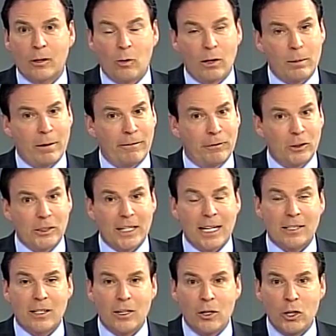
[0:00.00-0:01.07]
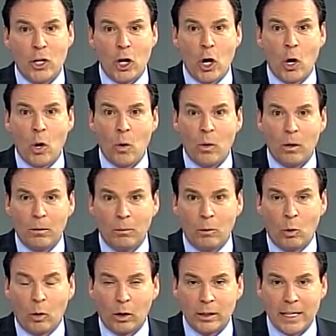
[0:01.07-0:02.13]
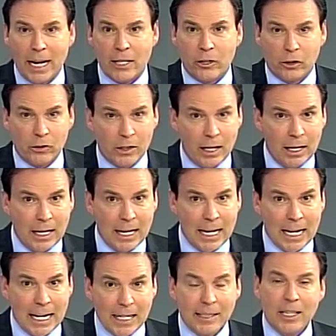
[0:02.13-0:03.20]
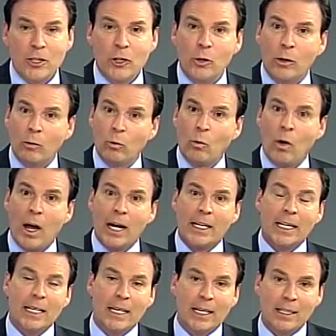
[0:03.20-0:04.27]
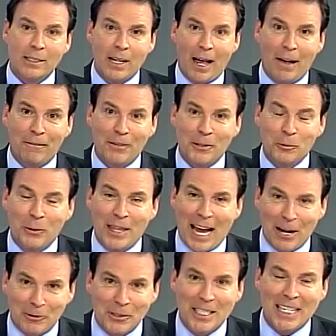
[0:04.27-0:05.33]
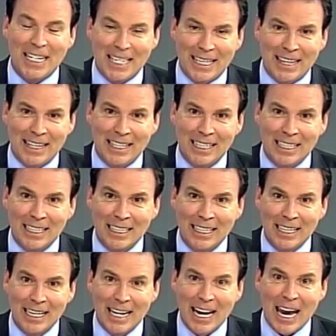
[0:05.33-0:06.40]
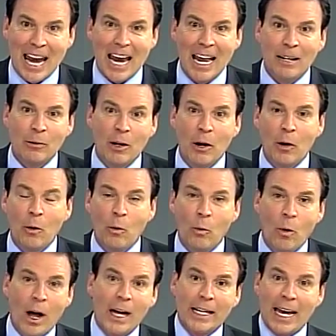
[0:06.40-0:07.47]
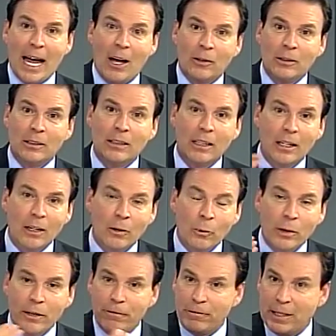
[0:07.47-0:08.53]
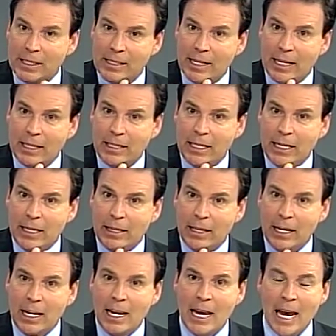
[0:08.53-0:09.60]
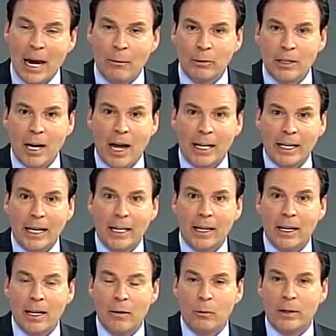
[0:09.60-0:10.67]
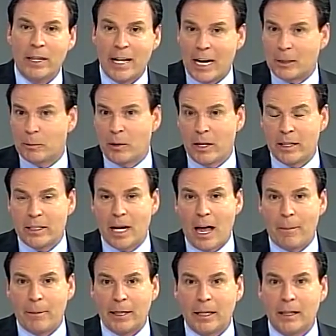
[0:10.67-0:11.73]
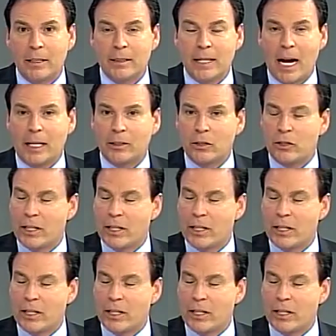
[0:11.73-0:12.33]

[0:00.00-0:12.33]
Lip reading: According to my first guest, no more dentures. He says you can walk into his office without teeth and walk out with a fixed set of teeth. And we're talking with an expert on the topic, Dr.